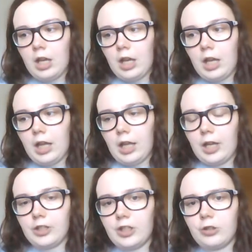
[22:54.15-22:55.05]

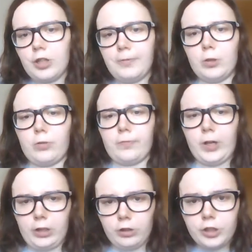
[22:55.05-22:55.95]
And then you have your
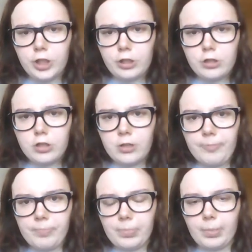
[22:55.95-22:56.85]
final year,
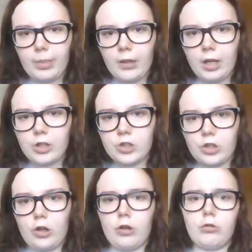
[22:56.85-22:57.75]
so
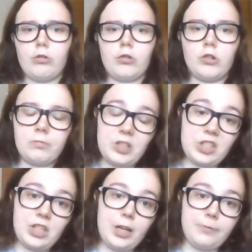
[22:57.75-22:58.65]
you
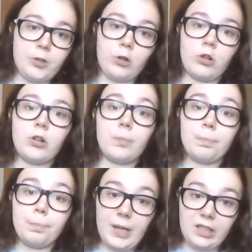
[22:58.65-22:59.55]
obviously have your
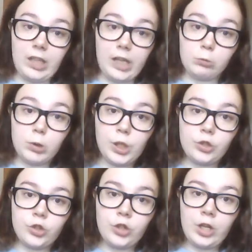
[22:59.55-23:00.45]
main
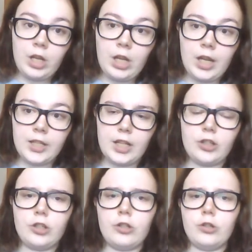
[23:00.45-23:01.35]
language, then
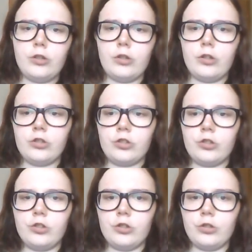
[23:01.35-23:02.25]
you
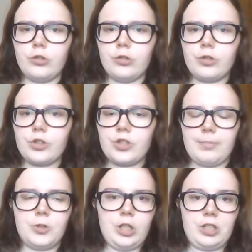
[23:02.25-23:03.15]
do
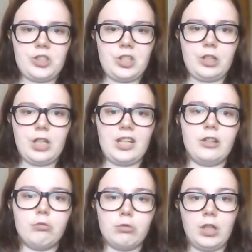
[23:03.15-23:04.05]
subjects again
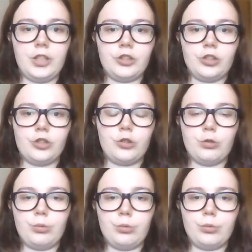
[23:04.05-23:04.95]
related to
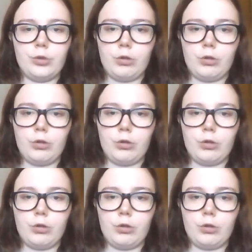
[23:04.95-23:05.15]
your